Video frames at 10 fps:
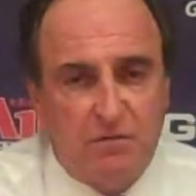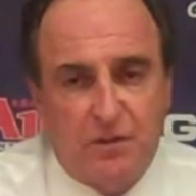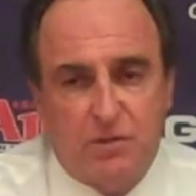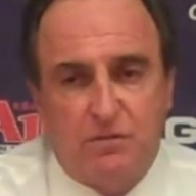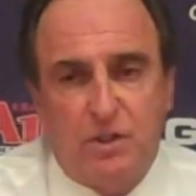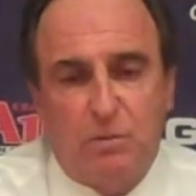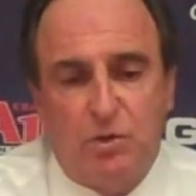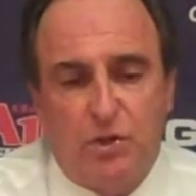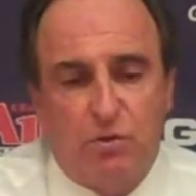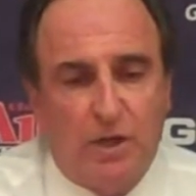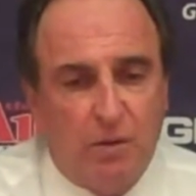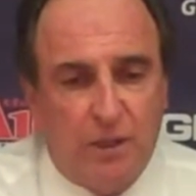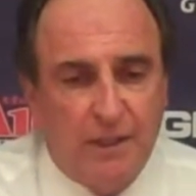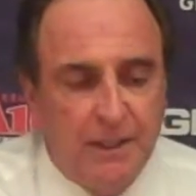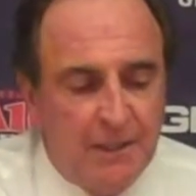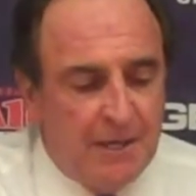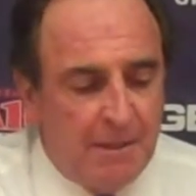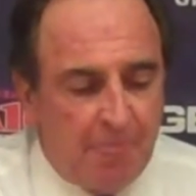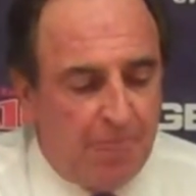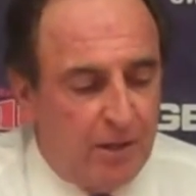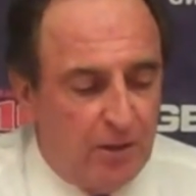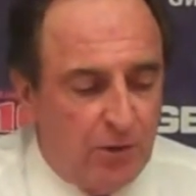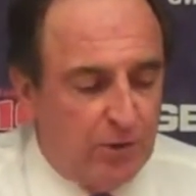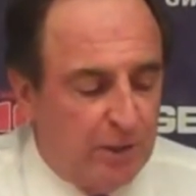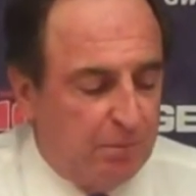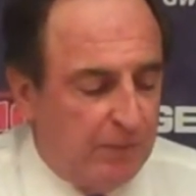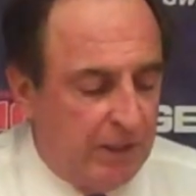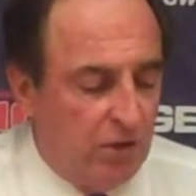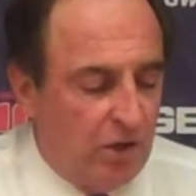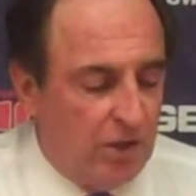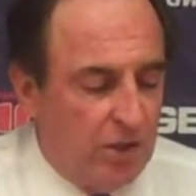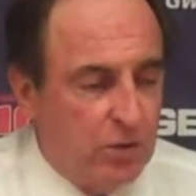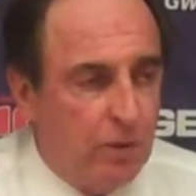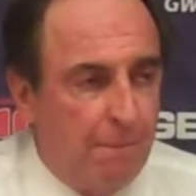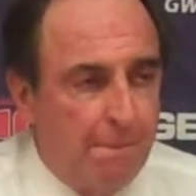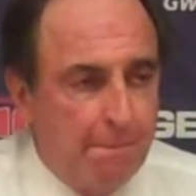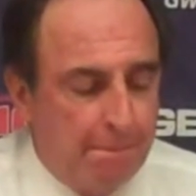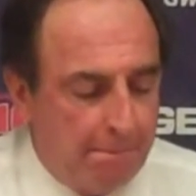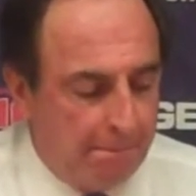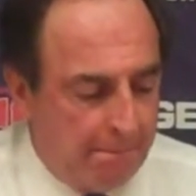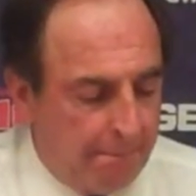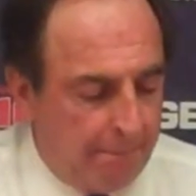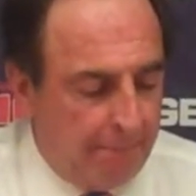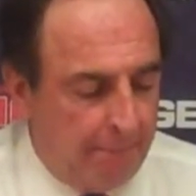defensive team all year anyway, and I thought they guarded us well.